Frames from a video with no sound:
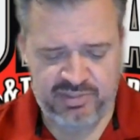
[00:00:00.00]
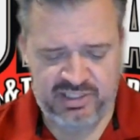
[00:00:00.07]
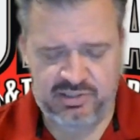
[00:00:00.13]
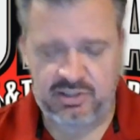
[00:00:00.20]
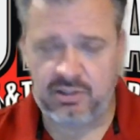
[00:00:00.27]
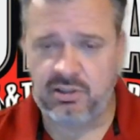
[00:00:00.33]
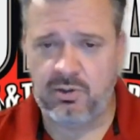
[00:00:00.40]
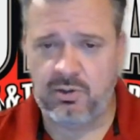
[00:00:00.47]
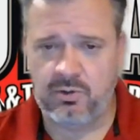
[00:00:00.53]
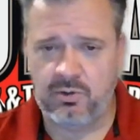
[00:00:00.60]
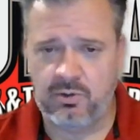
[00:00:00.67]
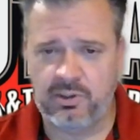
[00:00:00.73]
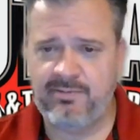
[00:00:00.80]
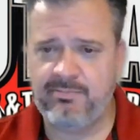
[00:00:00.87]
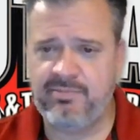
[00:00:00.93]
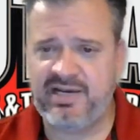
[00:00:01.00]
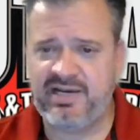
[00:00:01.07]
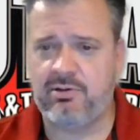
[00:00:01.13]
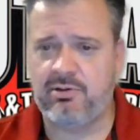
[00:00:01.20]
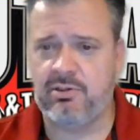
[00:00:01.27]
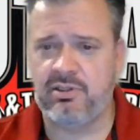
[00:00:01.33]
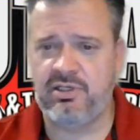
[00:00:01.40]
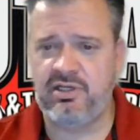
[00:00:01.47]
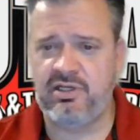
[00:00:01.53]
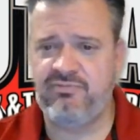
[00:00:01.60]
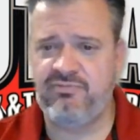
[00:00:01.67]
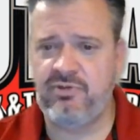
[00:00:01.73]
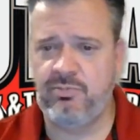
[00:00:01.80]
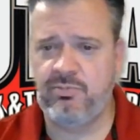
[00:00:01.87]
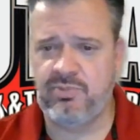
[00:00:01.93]
to Lori Bauer
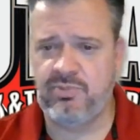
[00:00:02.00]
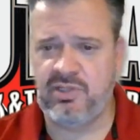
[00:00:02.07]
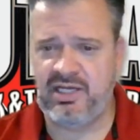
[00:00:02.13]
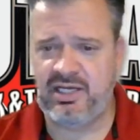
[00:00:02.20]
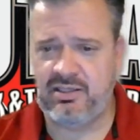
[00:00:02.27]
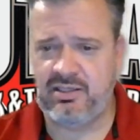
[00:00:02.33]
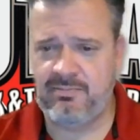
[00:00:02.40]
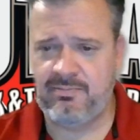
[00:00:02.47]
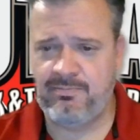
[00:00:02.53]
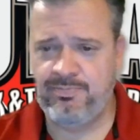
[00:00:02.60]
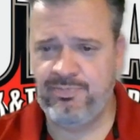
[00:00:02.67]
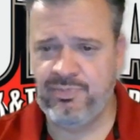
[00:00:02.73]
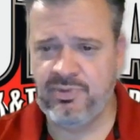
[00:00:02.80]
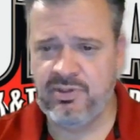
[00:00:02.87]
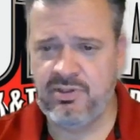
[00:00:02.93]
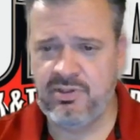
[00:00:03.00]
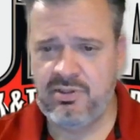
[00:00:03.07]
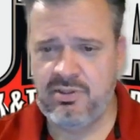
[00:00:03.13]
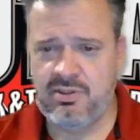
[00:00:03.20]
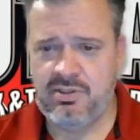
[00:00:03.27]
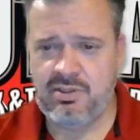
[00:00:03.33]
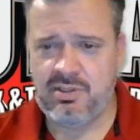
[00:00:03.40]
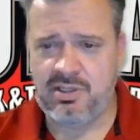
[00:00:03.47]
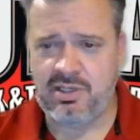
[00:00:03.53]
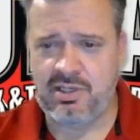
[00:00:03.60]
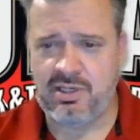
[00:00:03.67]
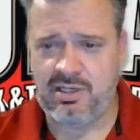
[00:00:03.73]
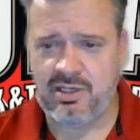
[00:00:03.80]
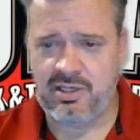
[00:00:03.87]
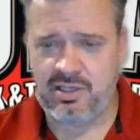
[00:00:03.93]
if you plan
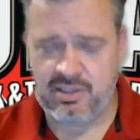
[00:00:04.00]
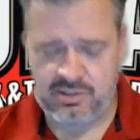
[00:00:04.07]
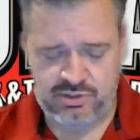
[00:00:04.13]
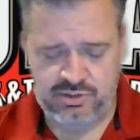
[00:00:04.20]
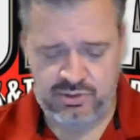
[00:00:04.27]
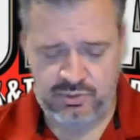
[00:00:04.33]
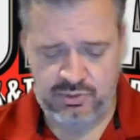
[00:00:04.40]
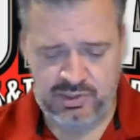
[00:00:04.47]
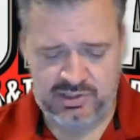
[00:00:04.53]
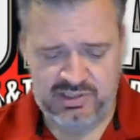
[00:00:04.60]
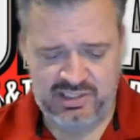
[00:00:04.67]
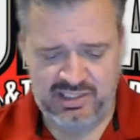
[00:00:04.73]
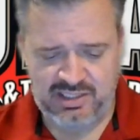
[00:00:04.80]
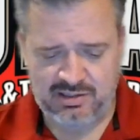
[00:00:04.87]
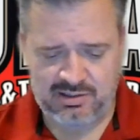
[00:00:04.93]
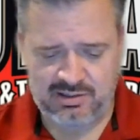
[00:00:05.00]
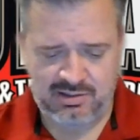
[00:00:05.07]
to attend